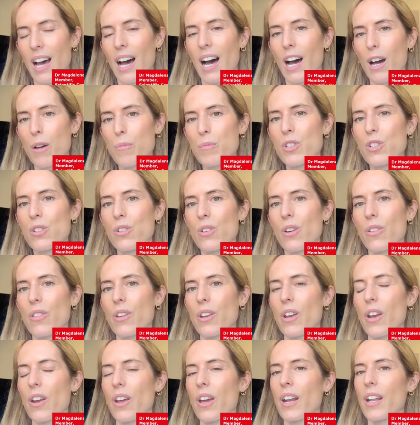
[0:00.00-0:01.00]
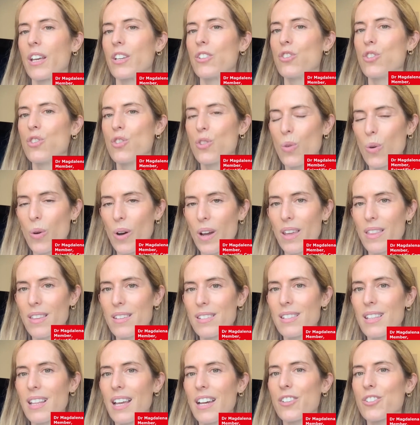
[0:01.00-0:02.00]
I'm sure that you're going to enjoy
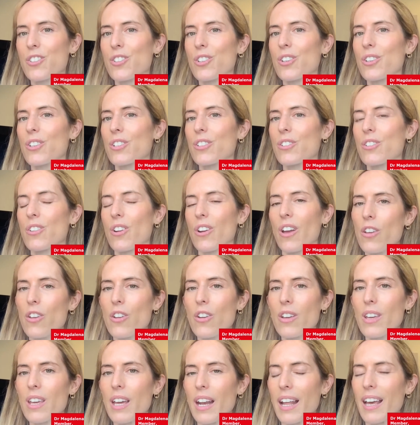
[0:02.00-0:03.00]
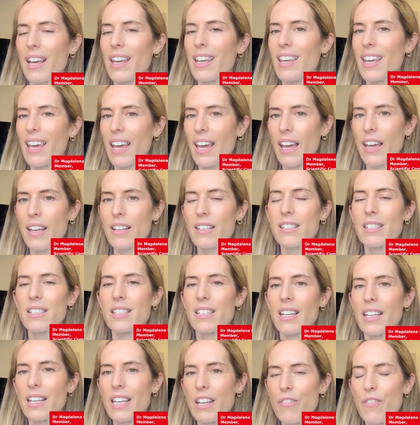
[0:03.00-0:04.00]
these lectures, you're going to gain
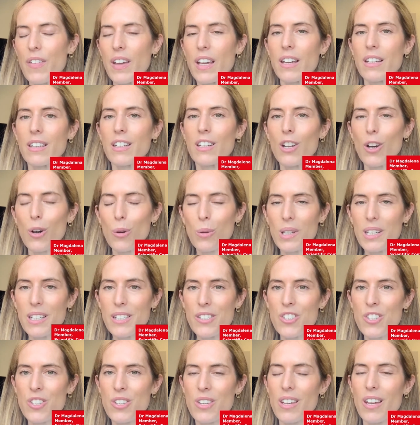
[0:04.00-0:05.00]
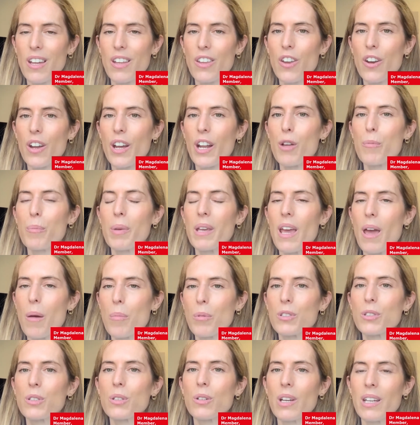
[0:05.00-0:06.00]
significant knowledge, and you're going to be
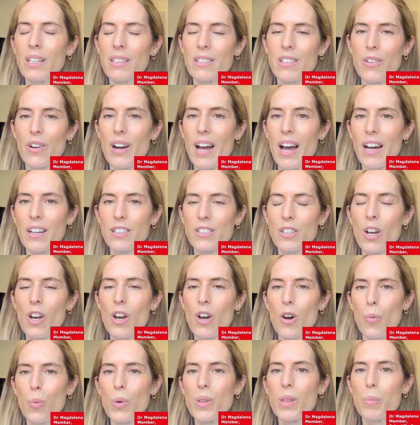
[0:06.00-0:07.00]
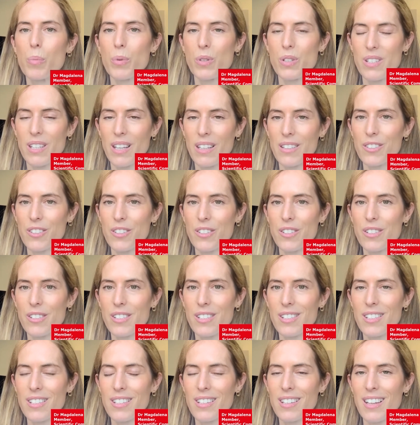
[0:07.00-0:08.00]
able to interact with the
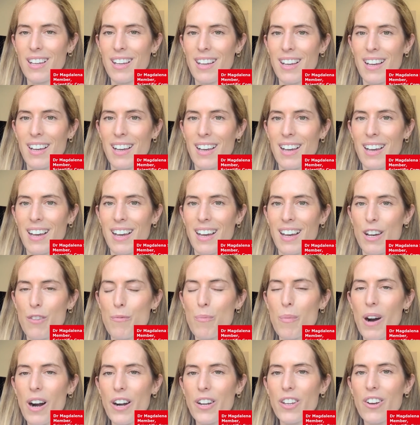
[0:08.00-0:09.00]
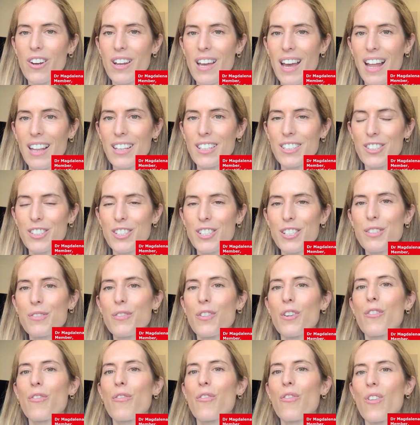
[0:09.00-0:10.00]
presenters. Mark your calendars
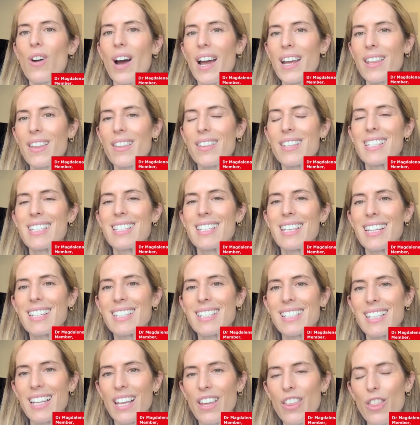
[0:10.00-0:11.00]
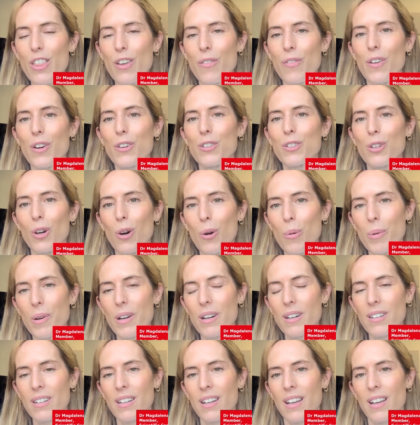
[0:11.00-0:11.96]
for Friday the 16th of October.